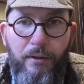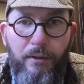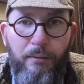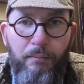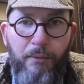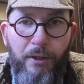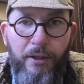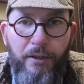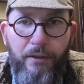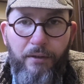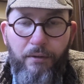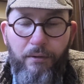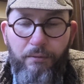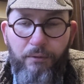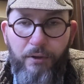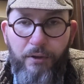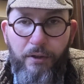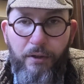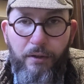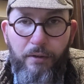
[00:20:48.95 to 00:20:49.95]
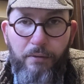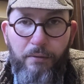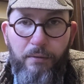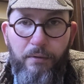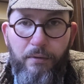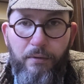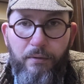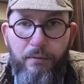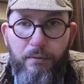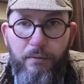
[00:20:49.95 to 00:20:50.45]
make another video
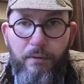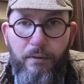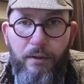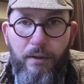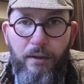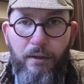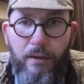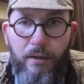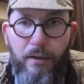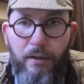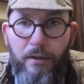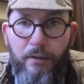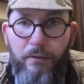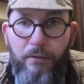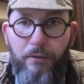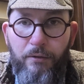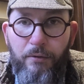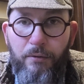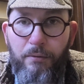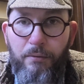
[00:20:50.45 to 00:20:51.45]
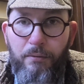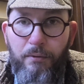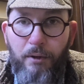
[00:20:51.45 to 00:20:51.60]
and do